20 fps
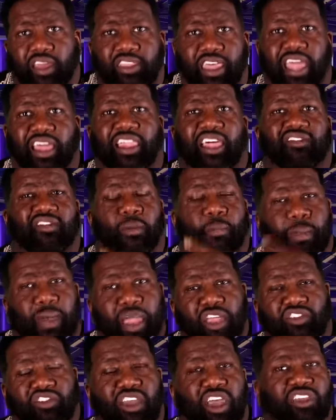They live in
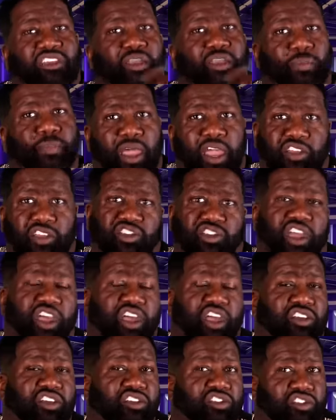paycheck to
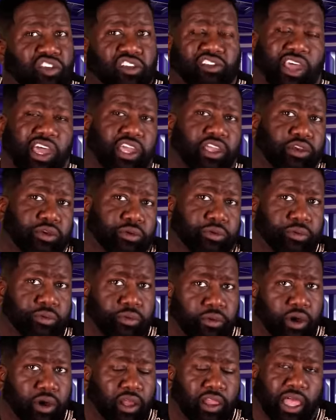paycheck, just like you,
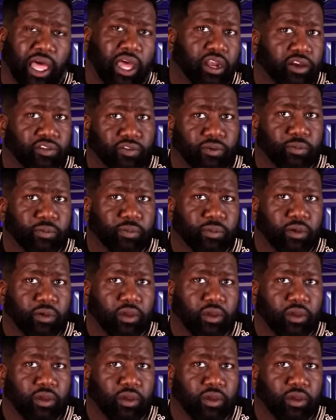a lot of them.